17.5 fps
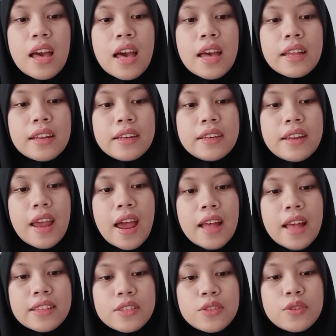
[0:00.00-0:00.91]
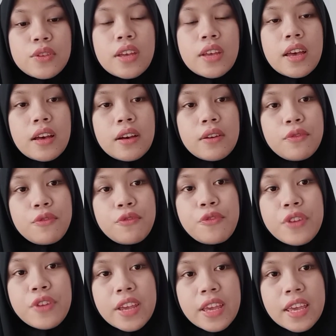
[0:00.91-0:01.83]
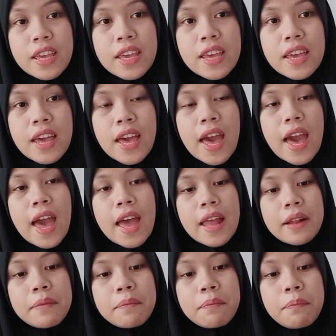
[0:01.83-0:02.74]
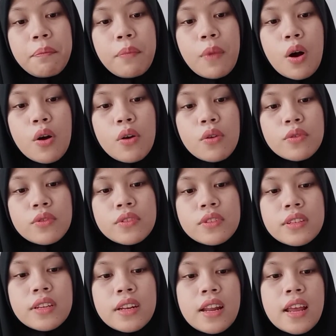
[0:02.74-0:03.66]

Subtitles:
That's free and bound.